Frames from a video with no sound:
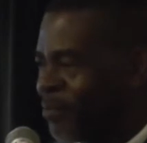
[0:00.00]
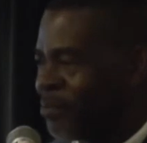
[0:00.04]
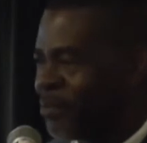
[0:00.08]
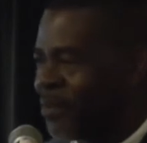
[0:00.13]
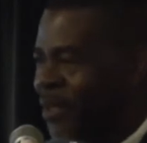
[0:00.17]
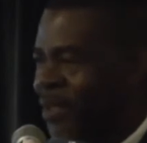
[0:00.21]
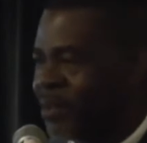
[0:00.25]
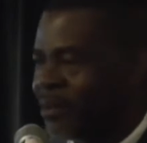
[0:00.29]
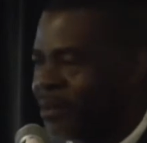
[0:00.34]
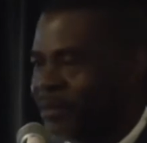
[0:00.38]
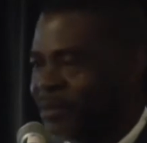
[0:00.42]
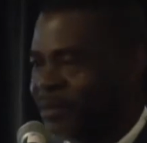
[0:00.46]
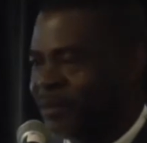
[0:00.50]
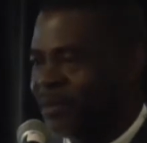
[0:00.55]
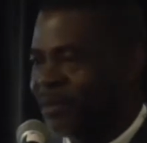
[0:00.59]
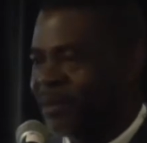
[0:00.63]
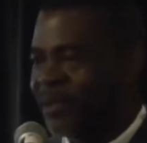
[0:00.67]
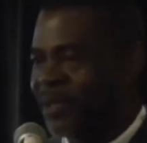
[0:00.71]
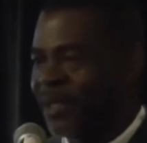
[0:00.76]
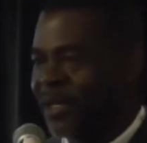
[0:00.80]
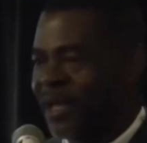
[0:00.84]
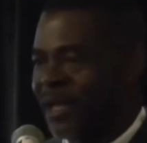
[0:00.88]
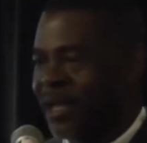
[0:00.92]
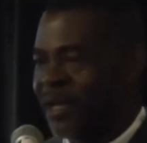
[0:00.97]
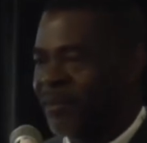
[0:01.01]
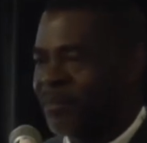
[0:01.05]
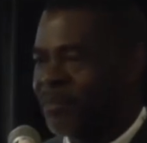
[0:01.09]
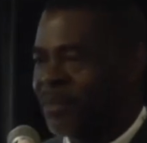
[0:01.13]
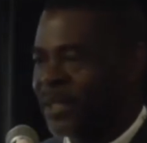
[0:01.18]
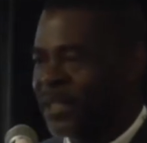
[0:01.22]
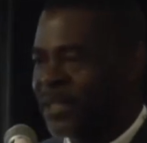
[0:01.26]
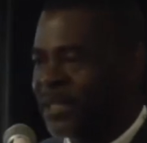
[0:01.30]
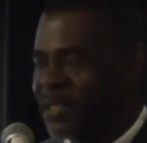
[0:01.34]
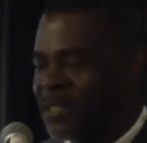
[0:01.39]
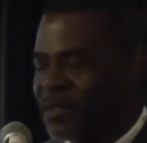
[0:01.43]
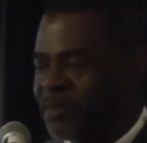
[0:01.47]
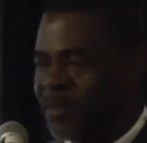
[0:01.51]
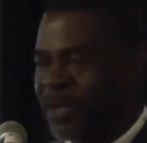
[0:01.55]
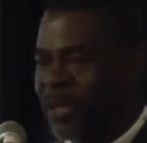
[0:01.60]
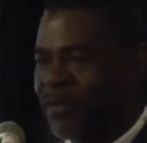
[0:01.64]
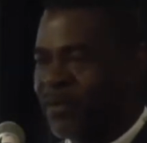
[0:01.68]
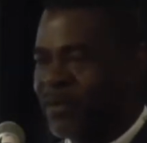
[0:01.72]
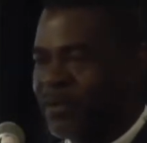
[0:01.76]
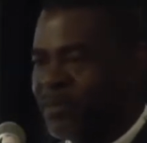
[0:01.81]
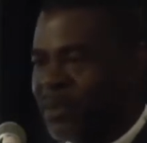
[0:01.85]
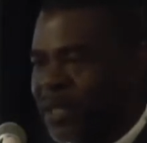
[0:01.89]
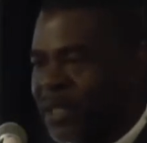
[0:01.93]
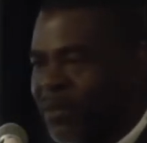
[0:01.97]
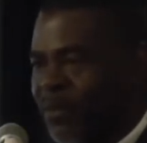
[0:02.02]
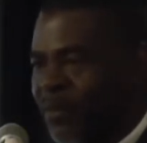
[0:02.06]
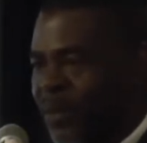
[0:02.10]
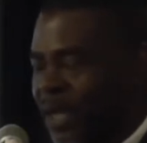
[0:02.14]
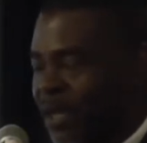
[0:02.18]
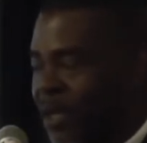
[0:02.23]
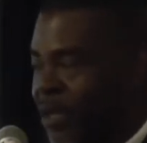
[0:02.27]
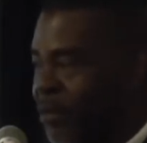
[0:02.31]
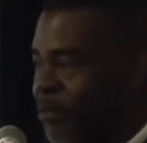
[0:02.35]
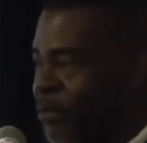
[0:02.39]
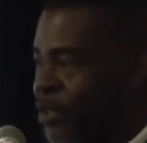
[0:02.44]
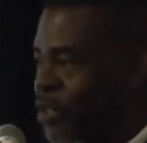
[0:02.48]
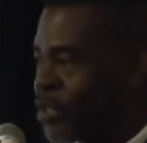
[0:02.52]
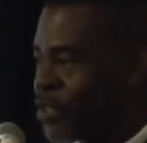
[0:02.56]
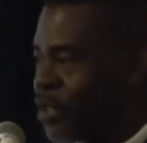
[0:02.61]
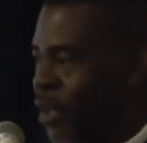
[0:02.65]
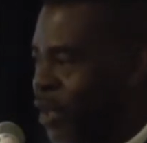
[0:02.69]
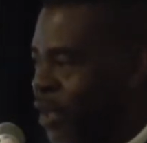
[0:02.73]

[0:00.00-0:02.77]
but please bear with me, welcome us